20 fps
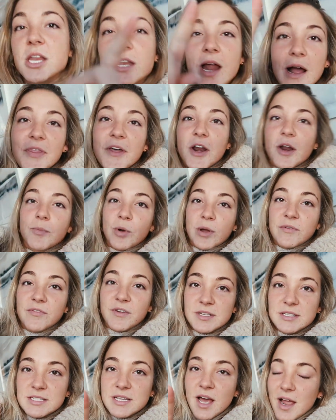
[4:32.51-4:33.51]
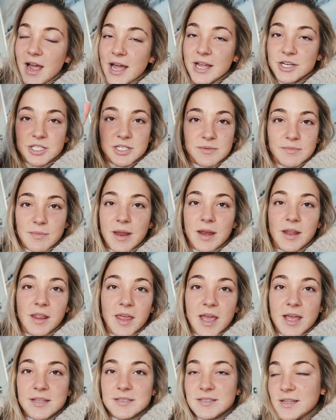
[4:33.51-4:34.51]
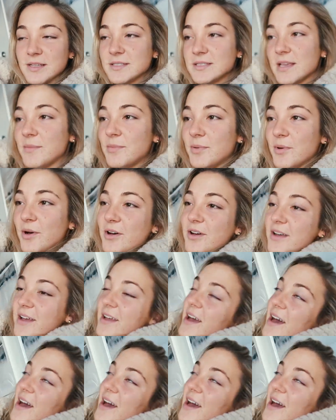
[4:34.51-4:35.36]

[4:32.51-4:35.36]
Not that our boyfriends suck. I just meant like as an example.